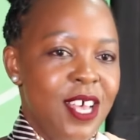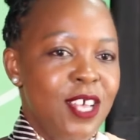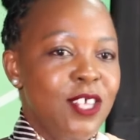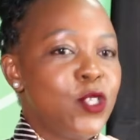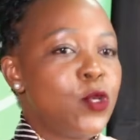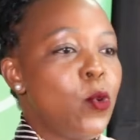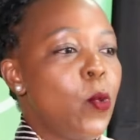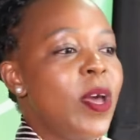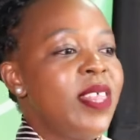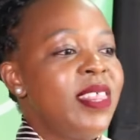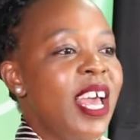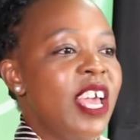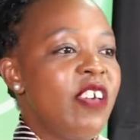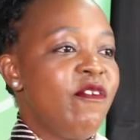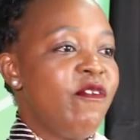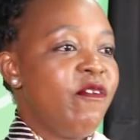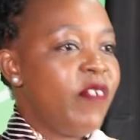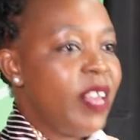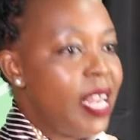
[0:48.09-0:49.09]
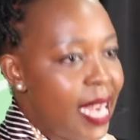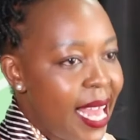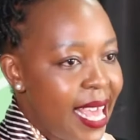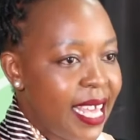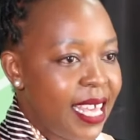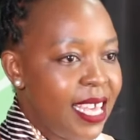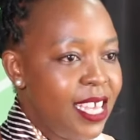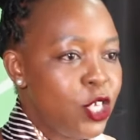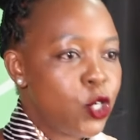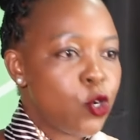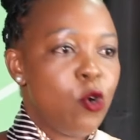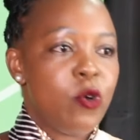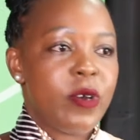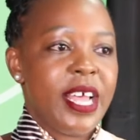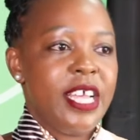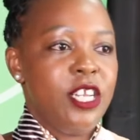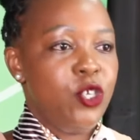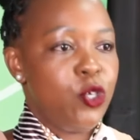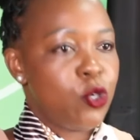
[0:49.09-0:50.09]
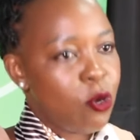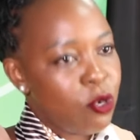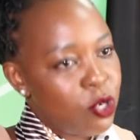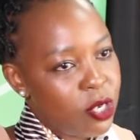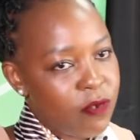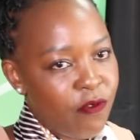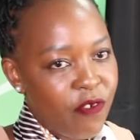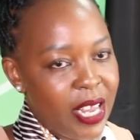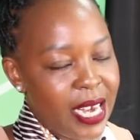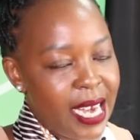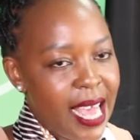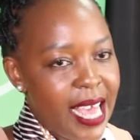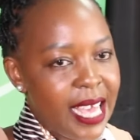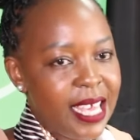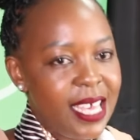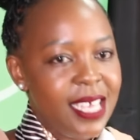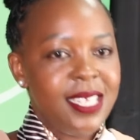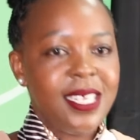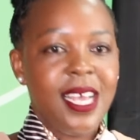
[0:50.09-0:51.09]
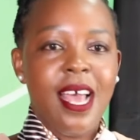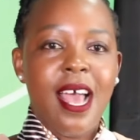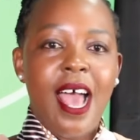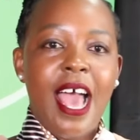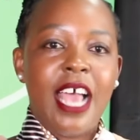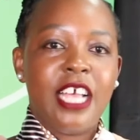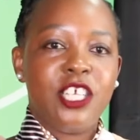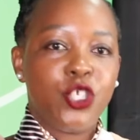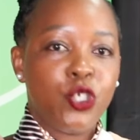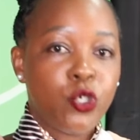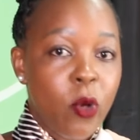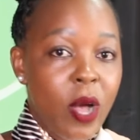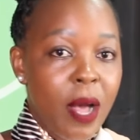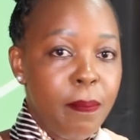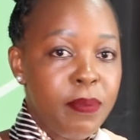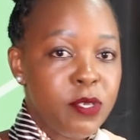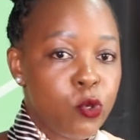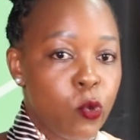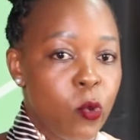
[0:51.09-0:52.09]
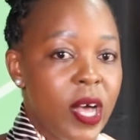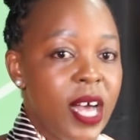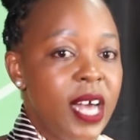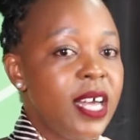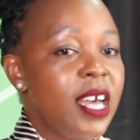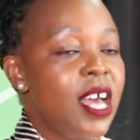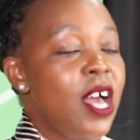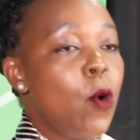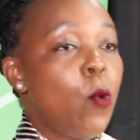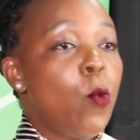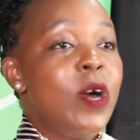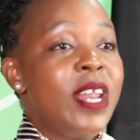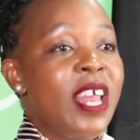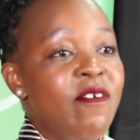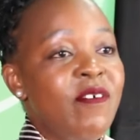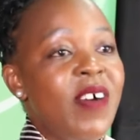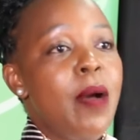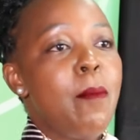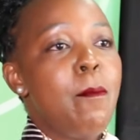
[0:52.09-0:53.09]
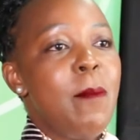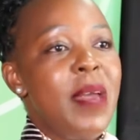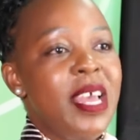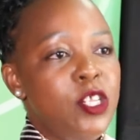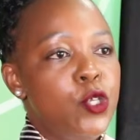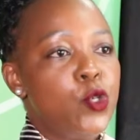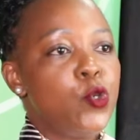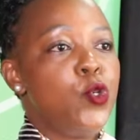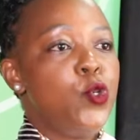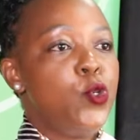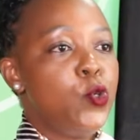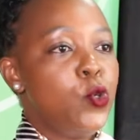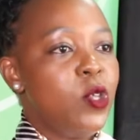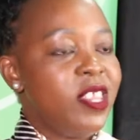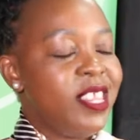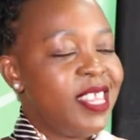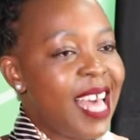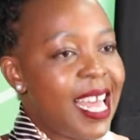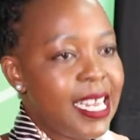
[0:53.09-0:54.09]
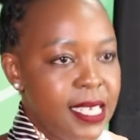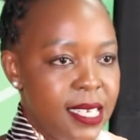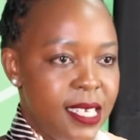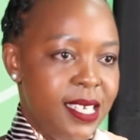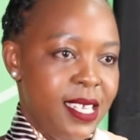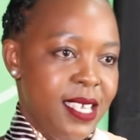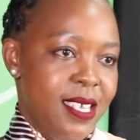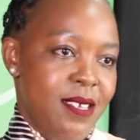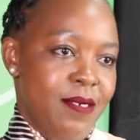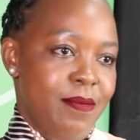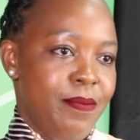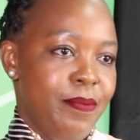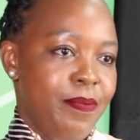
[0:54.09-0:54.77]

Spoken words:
So whether I feel like it or I don't feel like it, I show up to work, whatever I'm meant to do that day.